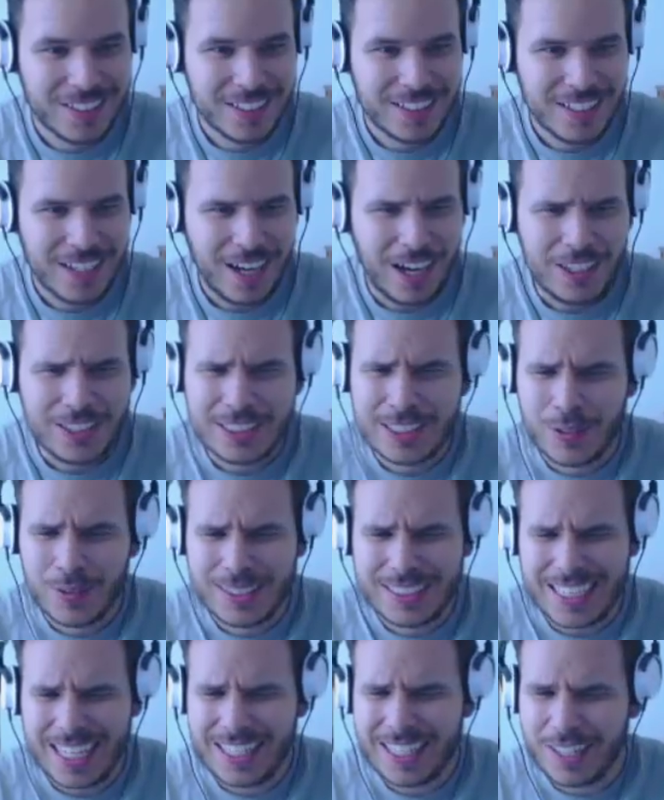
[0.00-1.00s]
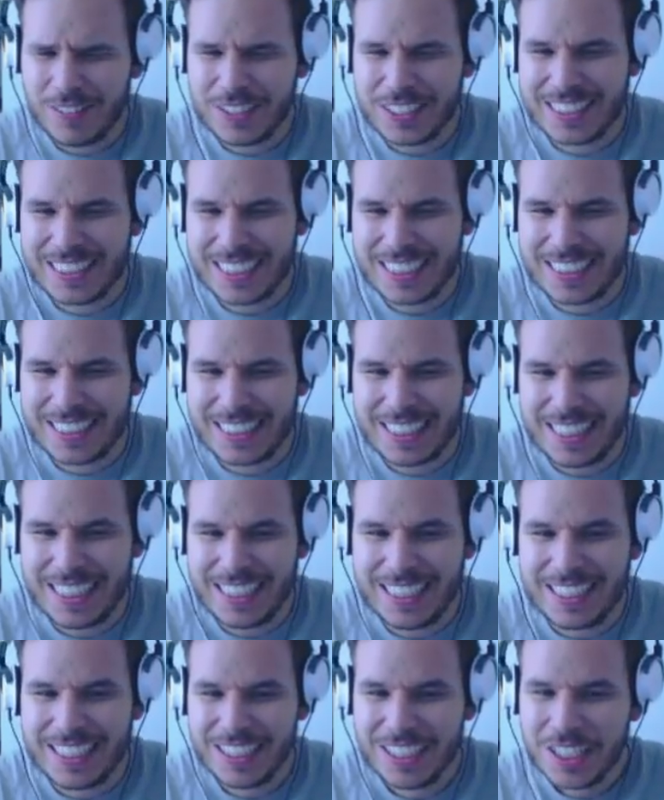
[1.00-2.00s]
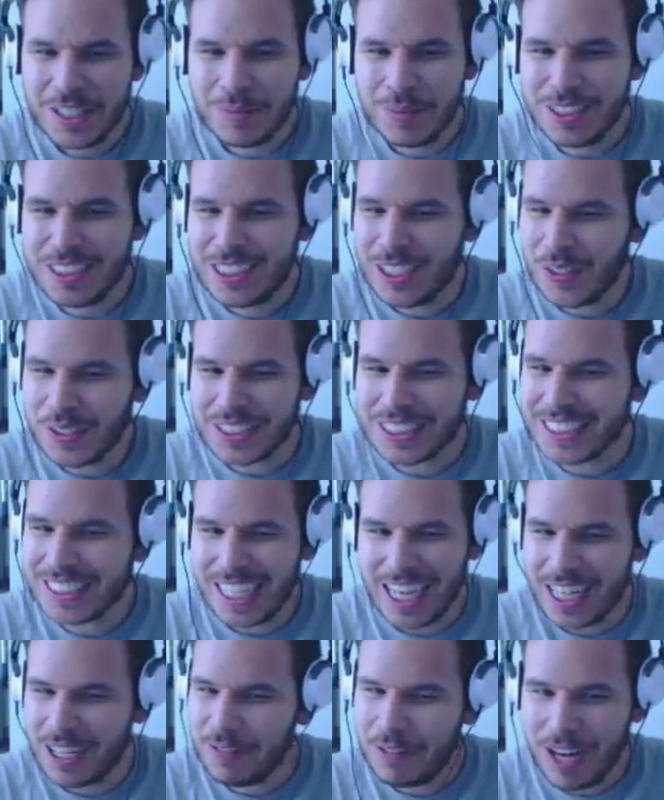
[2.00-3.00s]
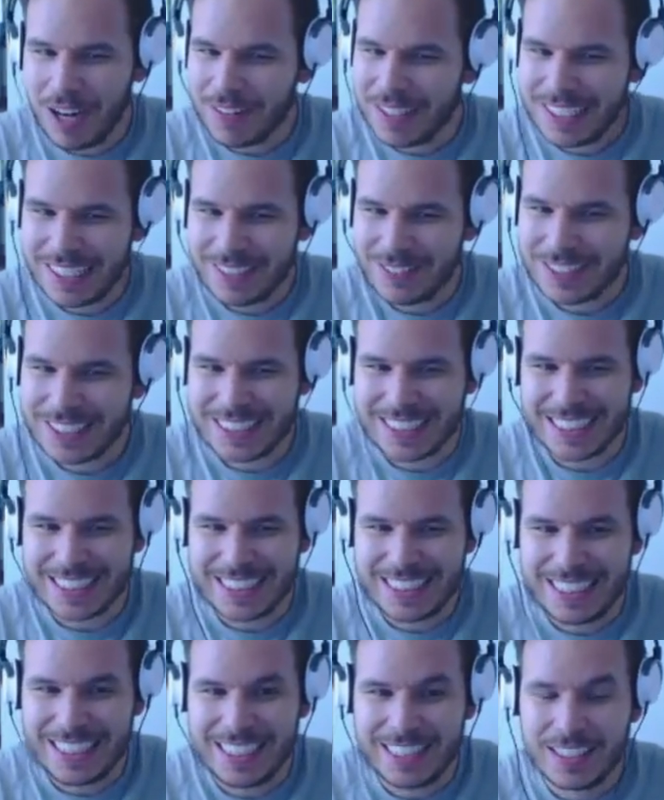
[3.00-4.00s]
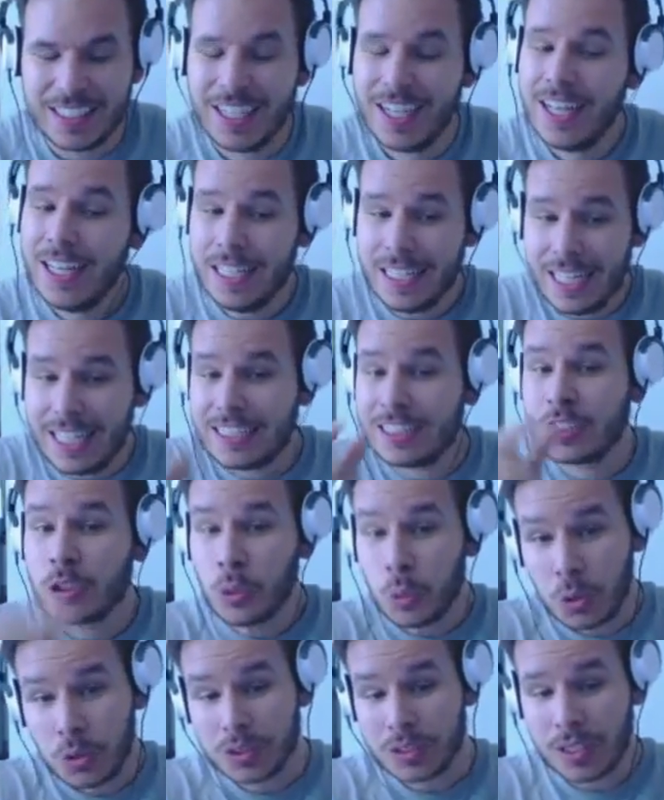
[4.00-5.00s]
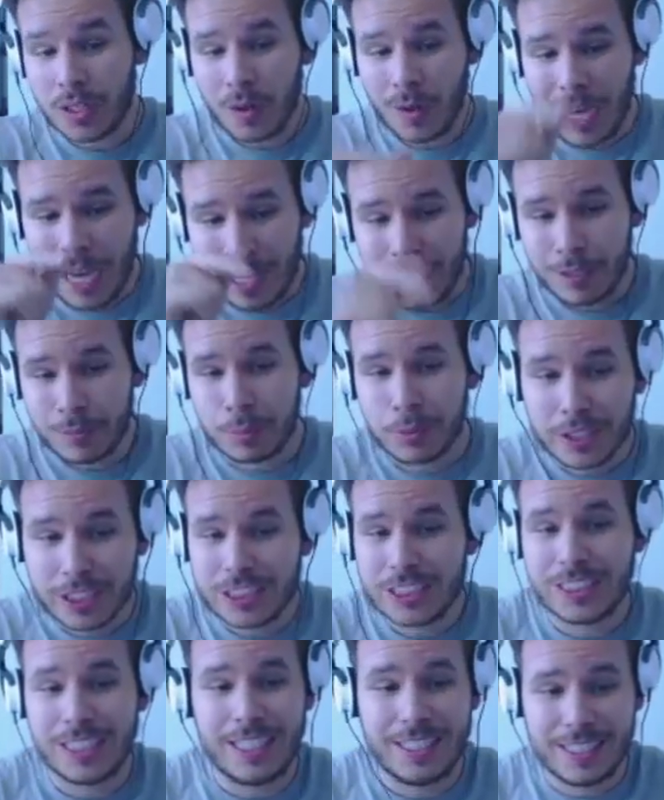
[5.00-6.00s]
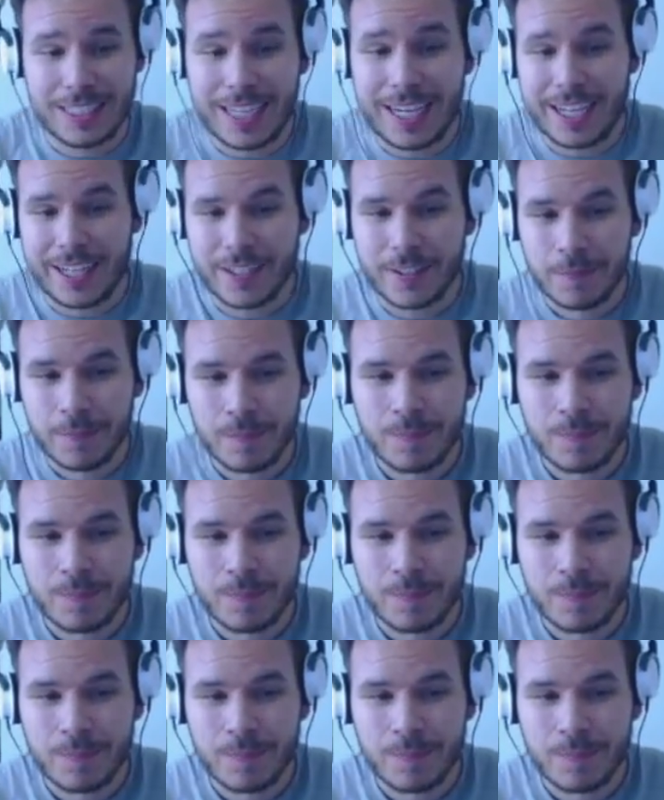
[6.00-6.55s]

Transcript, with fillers: Also, it's at level 16. Machoke does not evolve at level 16. That's cool though, I appreciate that.